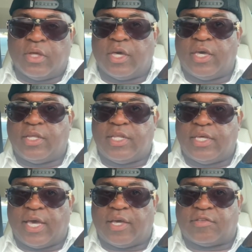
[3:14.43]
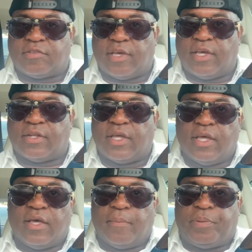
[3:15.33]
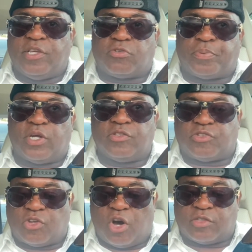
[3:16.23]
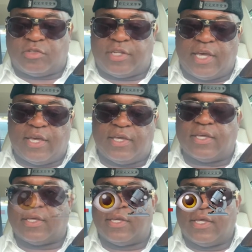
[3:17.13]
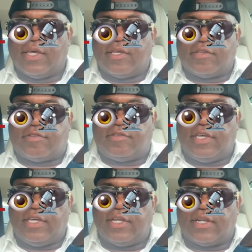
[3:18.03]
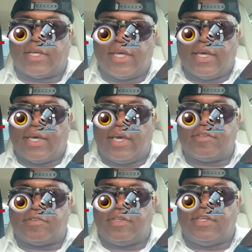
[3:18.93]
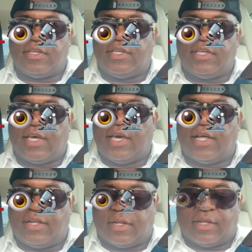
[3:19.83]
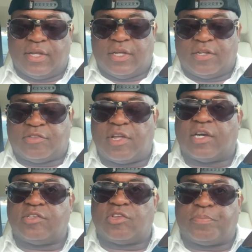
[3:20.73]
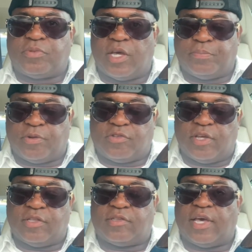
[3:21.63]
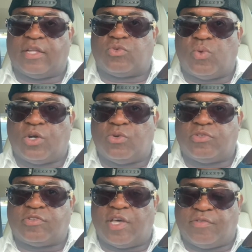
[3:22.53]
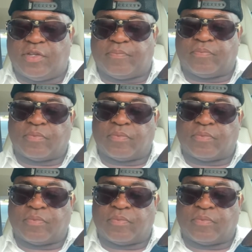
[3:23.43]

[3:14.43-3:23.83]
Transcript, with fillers: ADXN. Please put on stock today. SEEL SEEL. The stock is up 10% at 107.